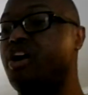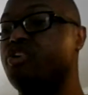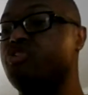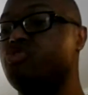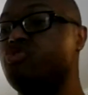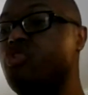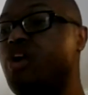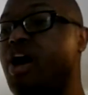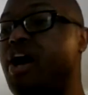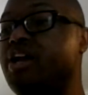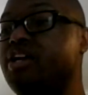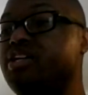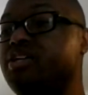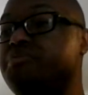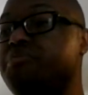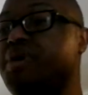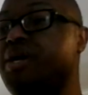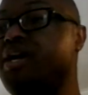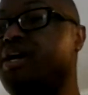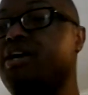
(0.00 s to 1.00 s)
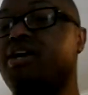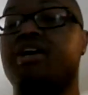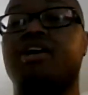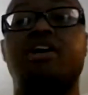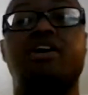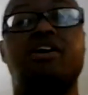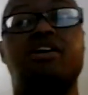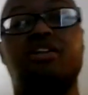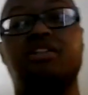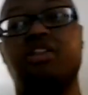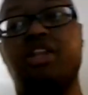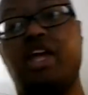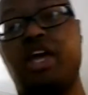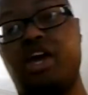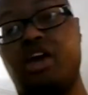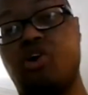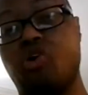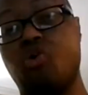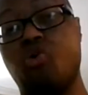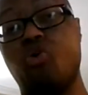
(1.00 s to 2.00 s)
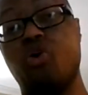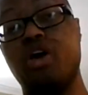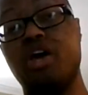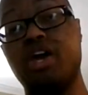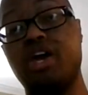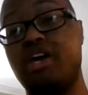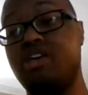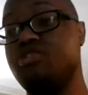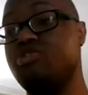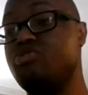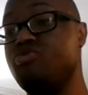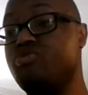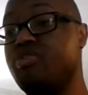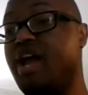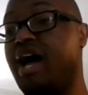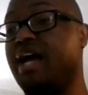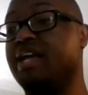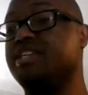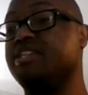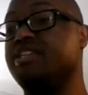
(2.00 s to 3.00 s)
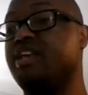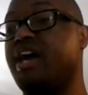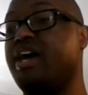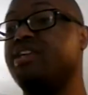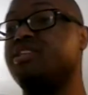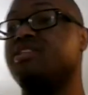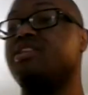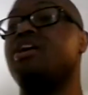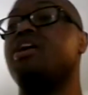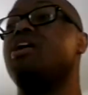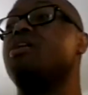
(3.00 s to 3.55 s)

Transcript: are trying to be legal in the United States.